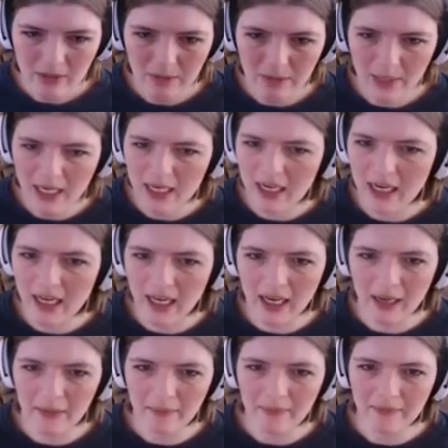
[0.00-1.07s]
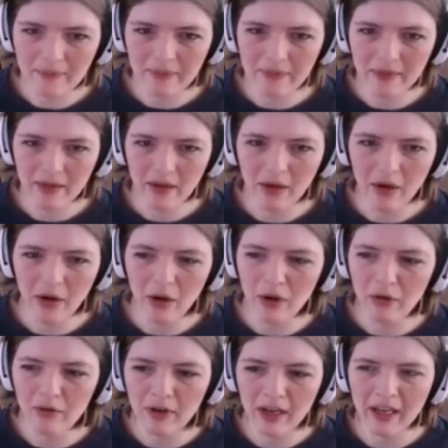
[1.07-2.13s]
Beating it up.
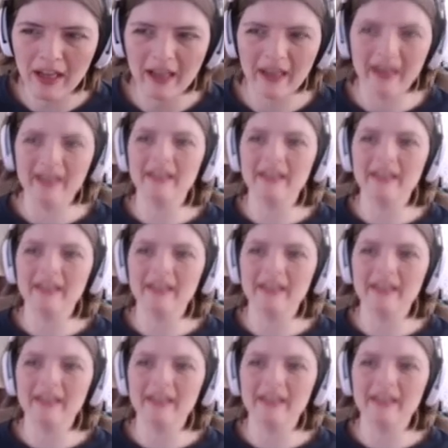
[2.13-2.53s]
All right.